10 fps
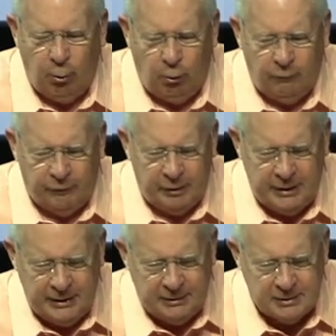all of our
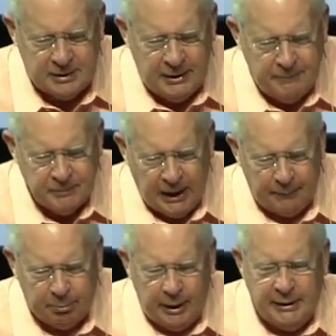needs.
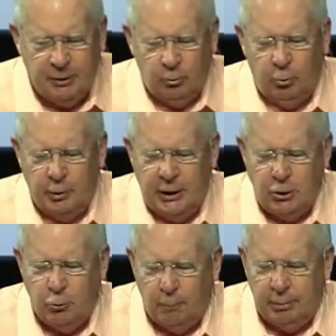I pray, dear Lord,
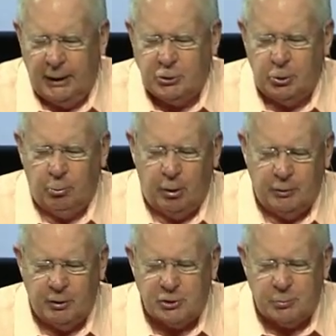that you bless your
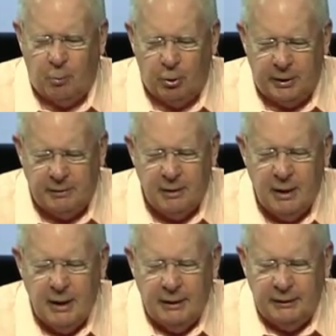word this morning.
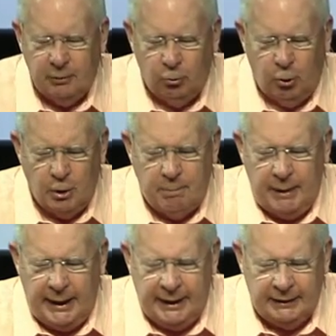Dear Lord,
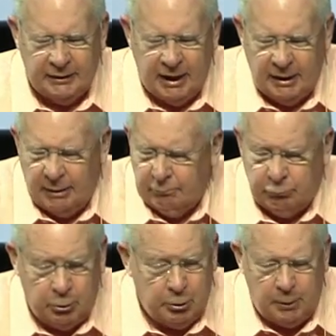may it uh,
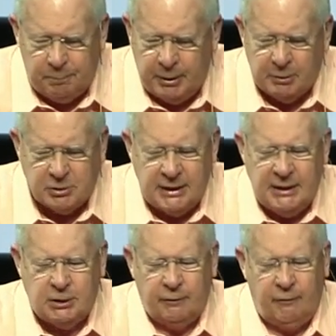really pierce
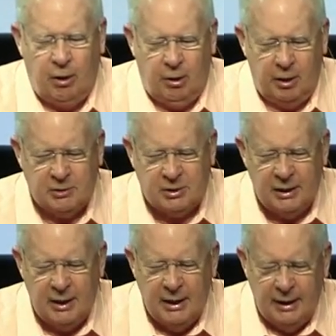each of our
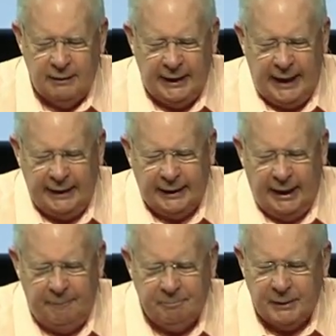hearts that
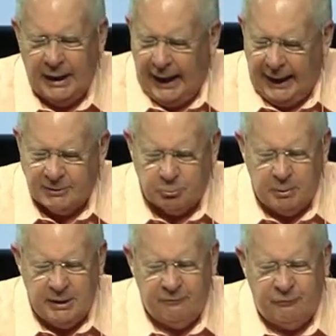um, as
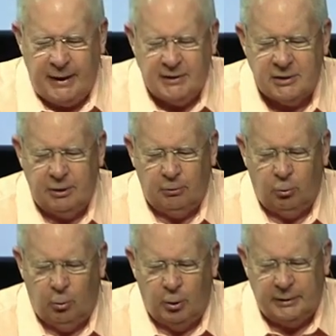we face, dear
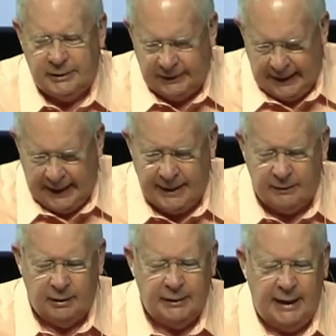Lord,
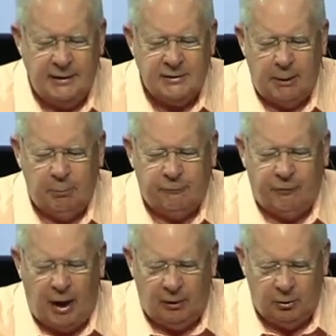today and the days that would
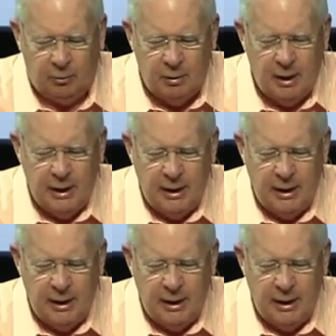follow,